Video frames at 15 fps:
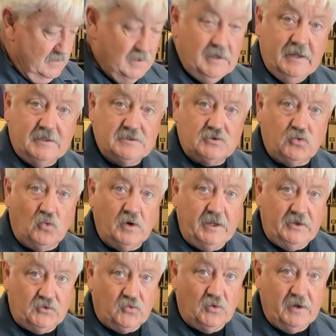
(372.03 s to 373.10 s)
It's
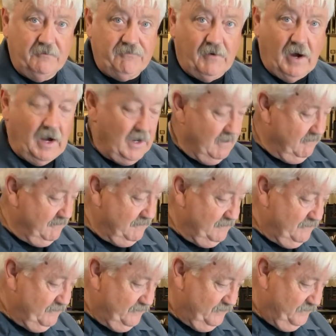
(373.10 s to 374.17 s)
2025.
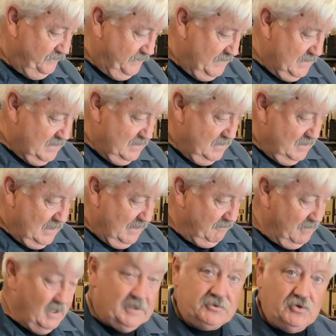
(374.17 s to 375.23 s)
I'm going
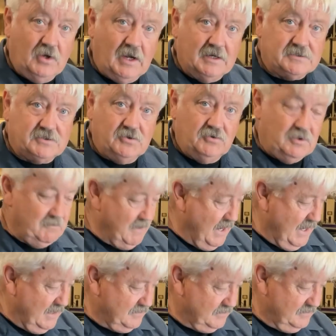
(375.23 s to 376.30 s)
to let you guys do the
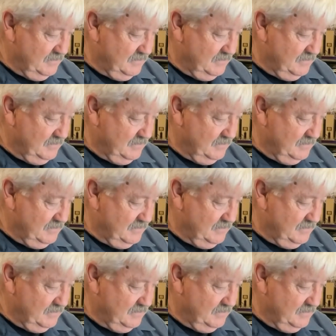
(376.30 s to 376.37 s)
math